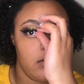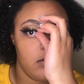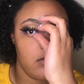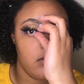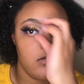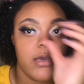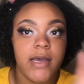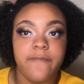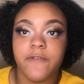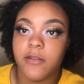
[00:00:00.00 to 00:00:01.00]
Don't know
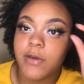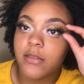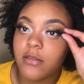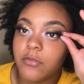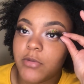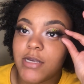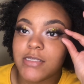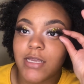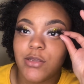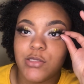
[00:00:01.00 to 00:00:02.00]
how I feel about them
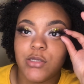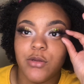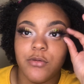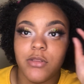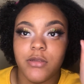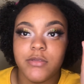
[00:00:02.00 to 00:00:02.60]
because I used the new glue